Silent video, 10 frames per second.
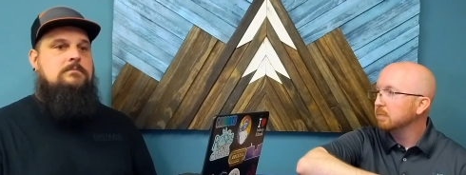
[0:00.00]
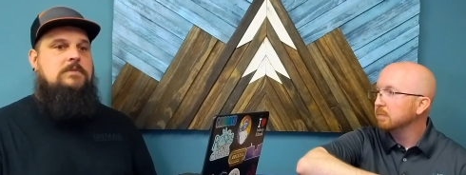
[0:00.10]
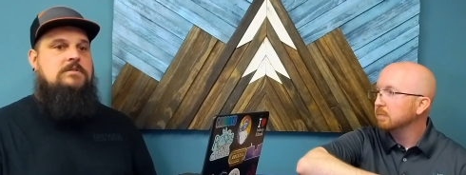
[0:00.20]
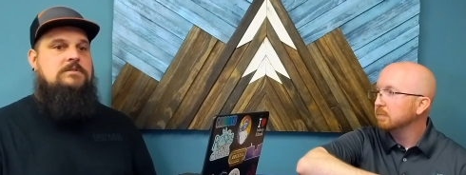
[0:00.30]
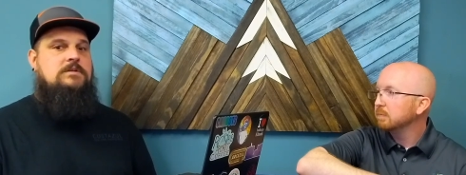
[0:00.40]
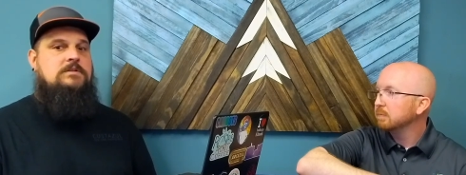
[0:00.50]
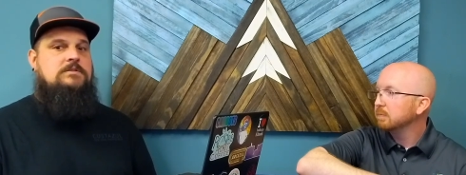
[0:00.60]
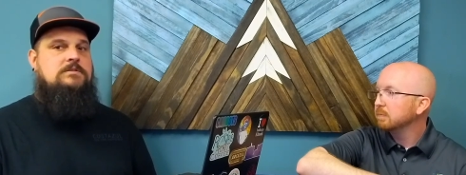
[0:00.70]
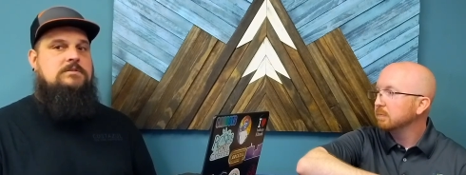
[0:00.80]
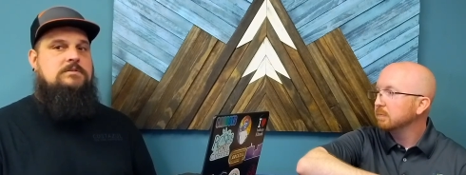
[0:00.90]

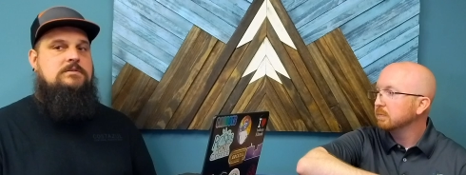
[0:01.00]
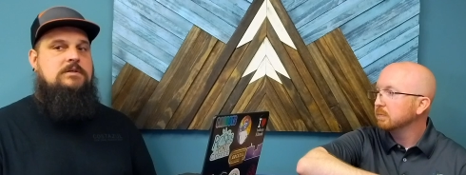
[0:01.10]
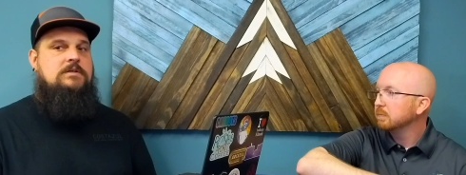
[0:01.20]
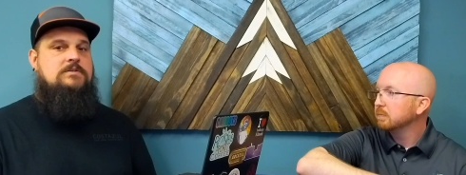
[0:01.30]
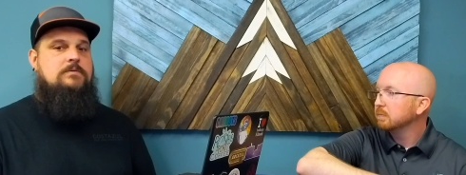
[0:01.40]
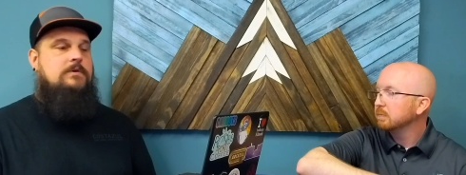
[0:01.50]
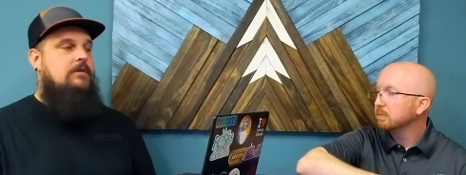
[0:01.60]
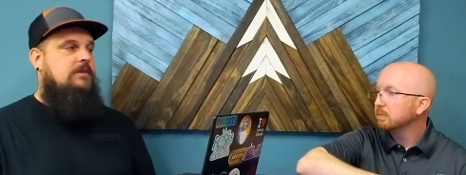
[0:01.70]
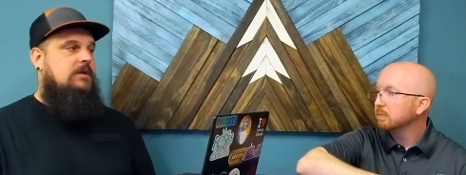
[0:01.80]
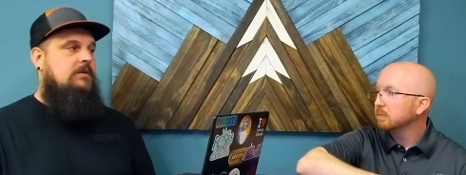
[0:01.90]
Speaker 1: It's a real
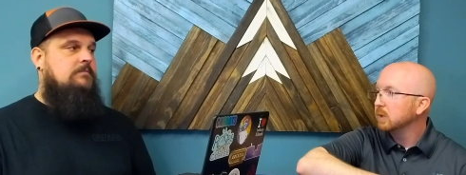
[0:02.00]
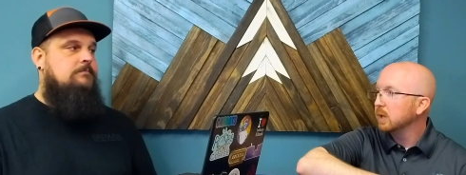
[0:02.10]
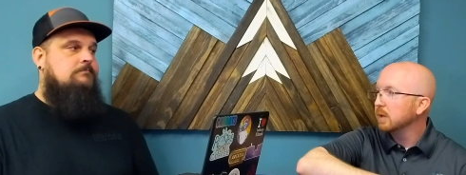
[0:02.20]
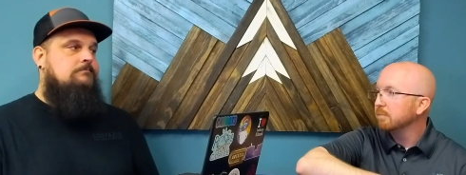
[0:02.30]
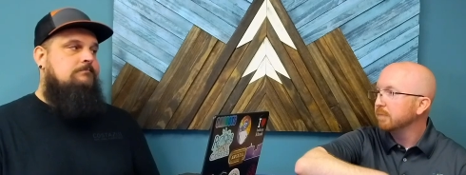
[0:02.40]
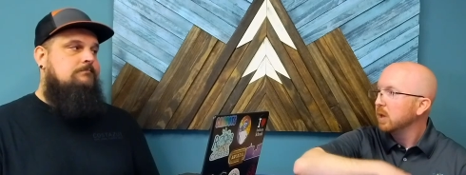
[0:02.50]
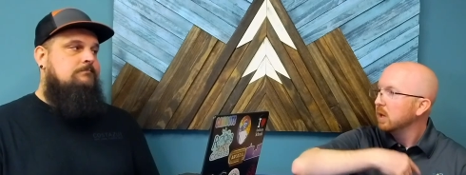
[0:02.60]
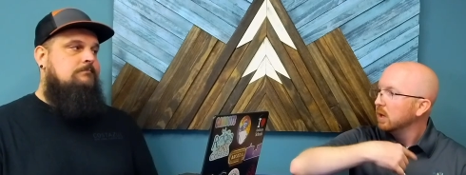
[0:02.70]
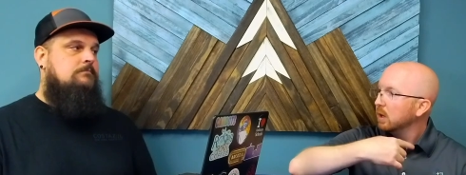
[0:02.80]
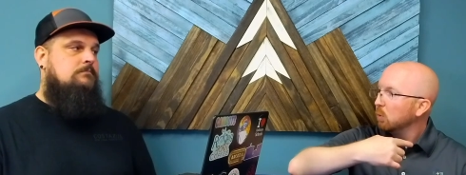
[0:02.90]
thing. Yeah.
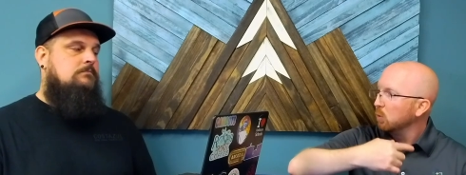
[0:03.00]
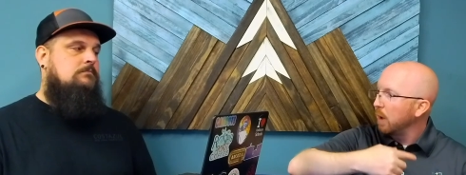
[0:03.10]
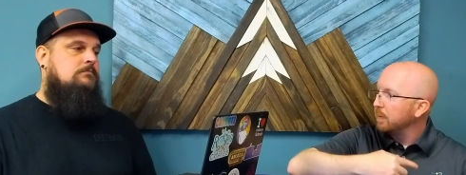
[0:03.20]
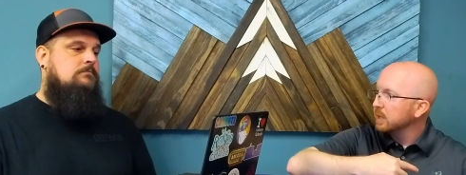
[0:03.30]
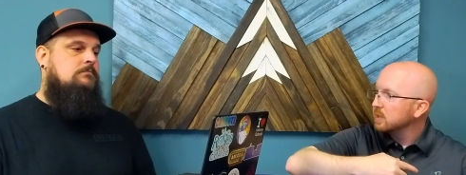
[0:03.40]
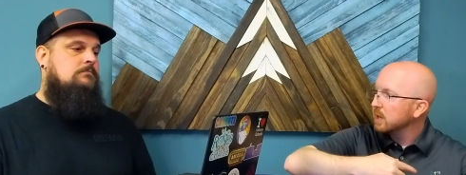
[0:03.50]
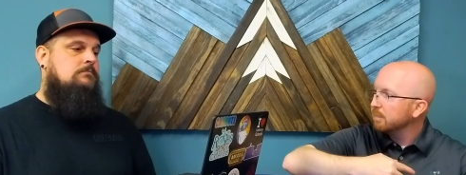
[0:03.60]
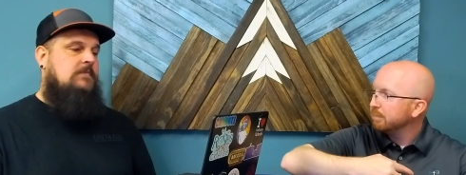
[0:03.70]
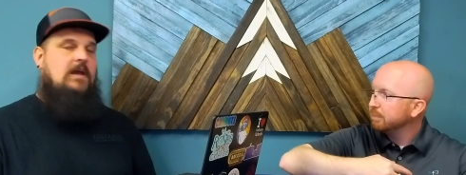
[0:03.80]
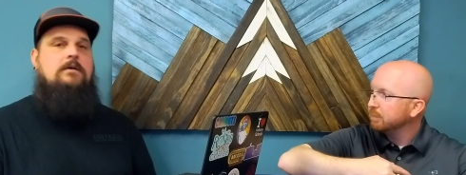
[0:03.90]
We wrapping
Speaker 2: this
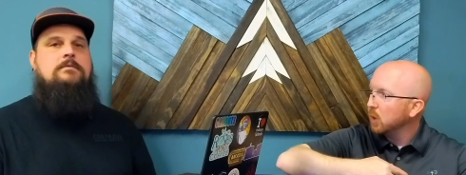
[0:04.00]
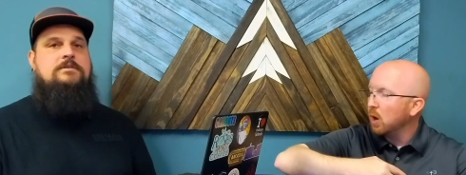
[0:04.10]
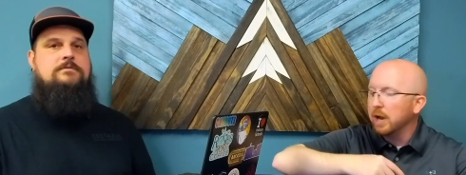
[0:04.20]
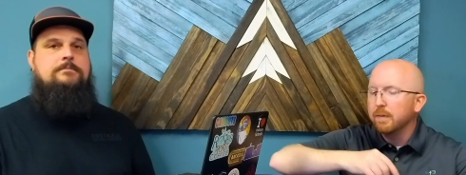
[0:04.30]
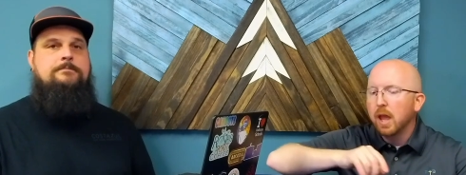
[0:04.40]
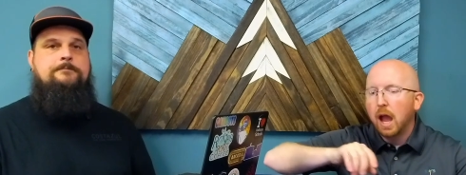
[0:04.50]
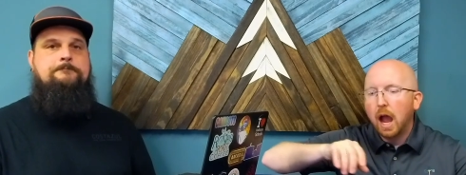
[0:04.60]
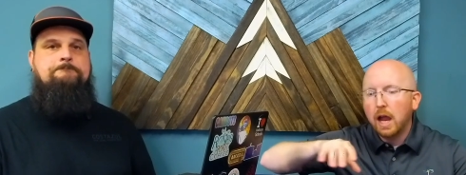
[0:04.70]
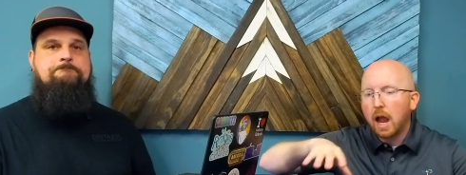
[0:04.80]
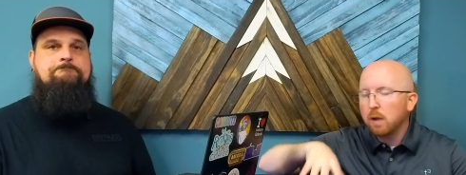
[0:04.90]
up? Yeah. All right.
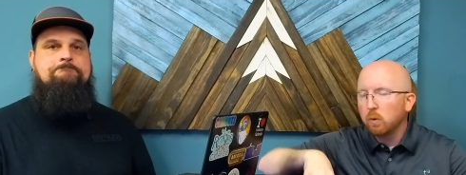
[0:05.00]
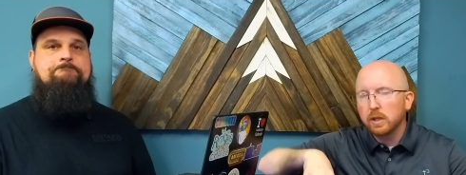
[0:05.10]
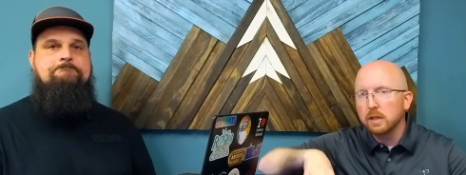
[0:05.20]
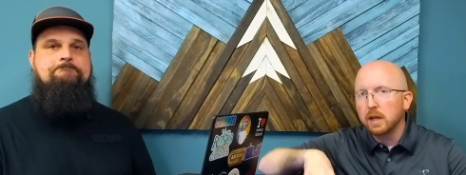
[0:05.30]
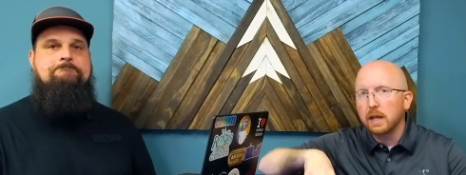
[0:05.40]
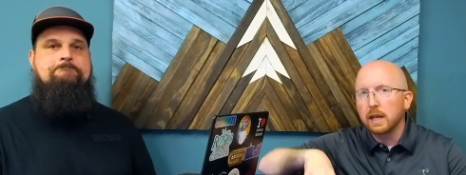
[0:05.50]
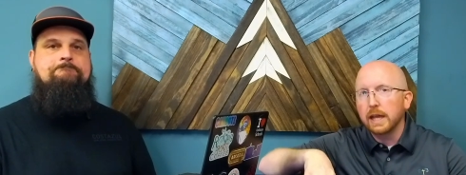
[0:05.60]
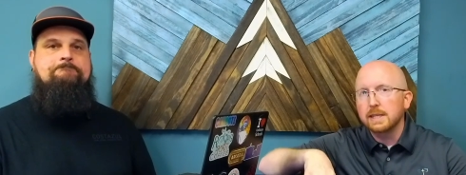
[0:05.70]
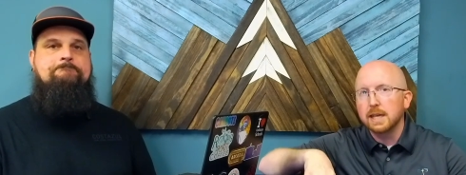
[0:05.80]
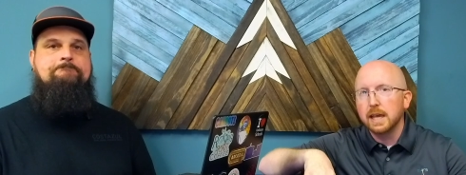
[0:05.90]
I'd
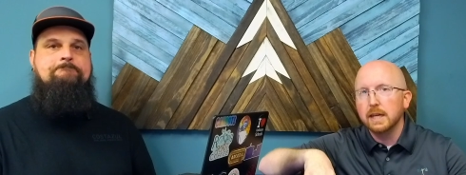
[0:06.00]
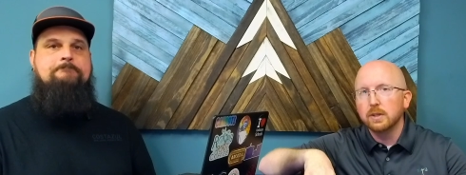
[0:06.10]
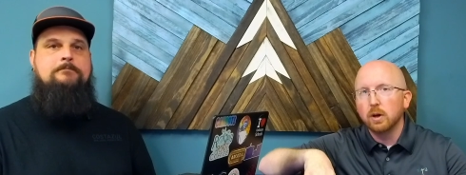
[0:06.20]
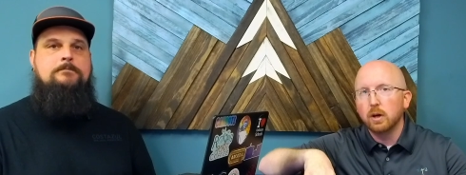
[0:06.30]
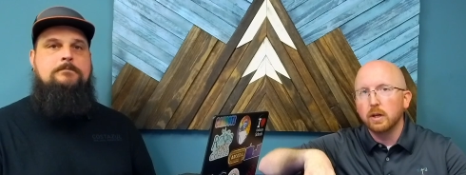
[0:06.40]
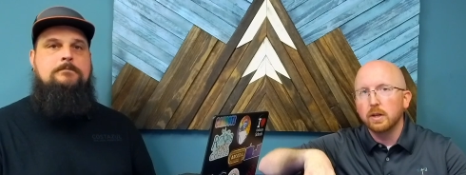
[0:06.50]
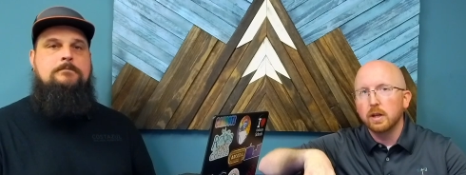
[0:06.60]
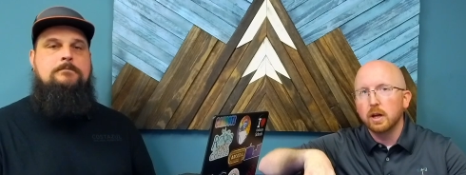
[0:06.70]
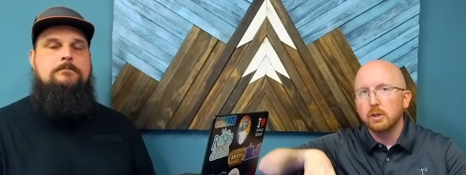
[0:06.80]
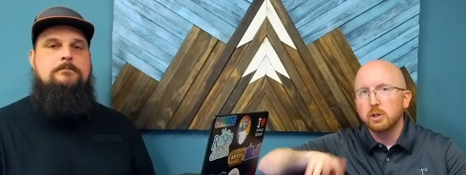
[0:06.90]
like to end on
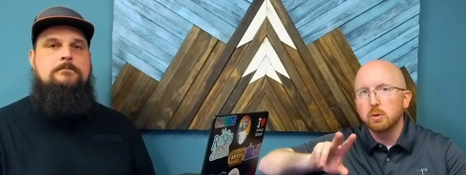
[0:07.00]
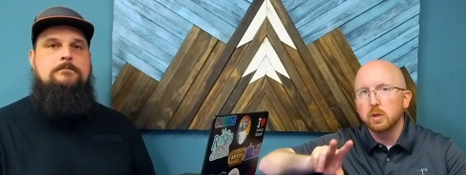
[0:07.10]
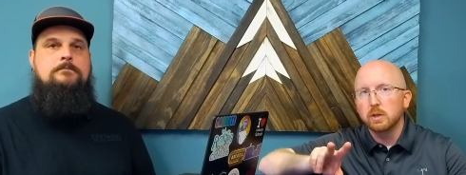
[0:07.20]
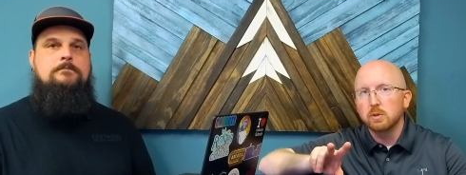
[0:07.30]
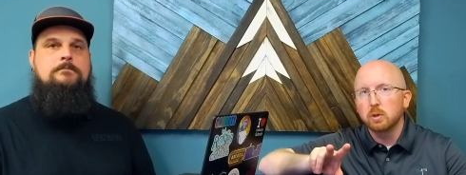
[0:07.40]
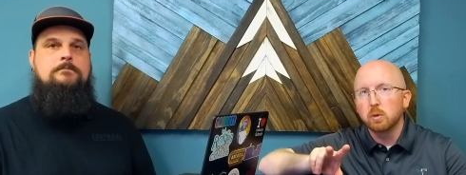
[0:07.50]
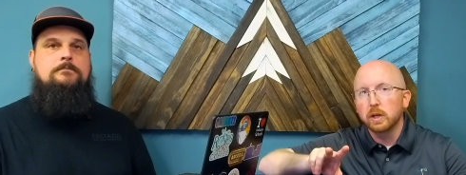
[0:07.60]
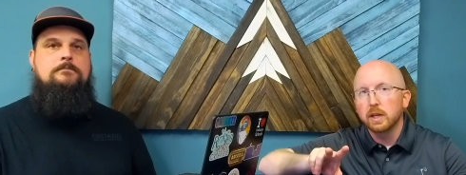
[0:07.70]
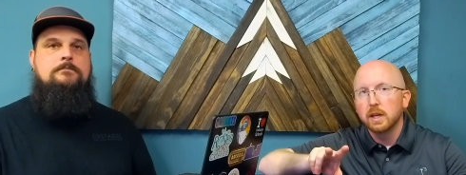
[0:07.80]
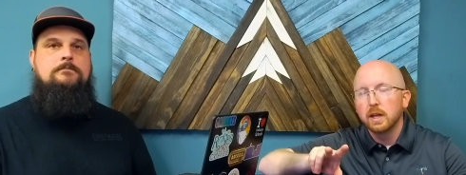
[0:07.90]
two things real
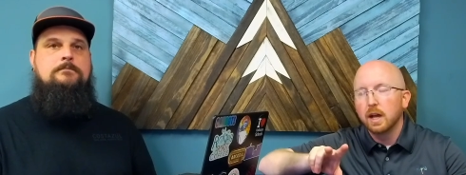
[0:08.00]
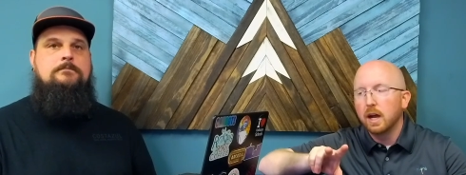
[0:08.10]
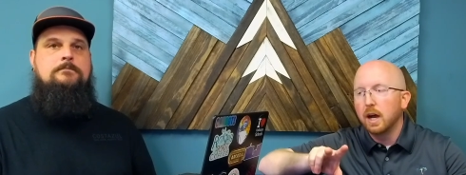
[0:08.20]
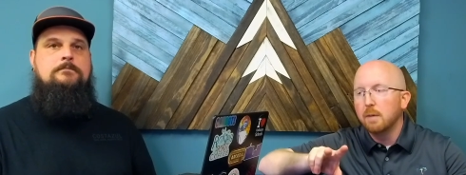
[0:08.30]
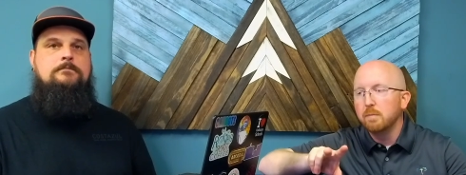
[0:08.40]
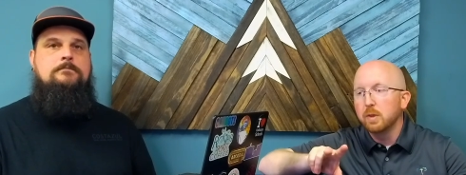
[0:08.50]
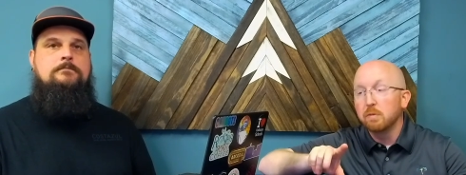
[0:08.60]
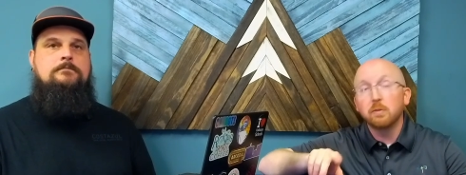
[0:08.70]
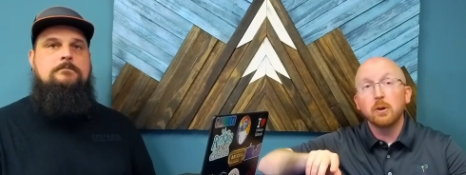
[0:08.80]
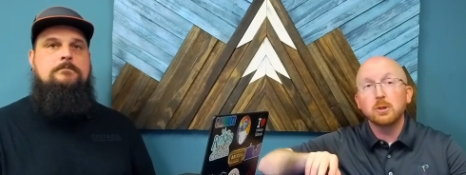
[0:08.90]
quick. The
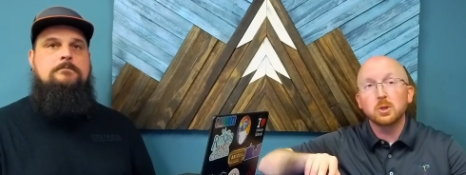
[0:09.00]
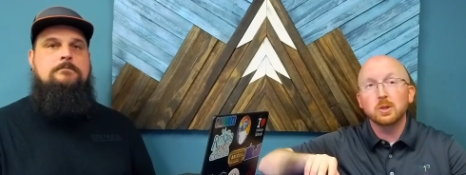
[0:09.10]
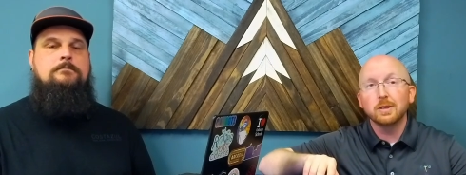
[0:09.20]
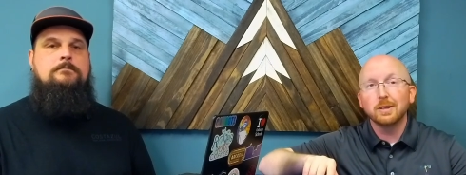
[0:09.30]
first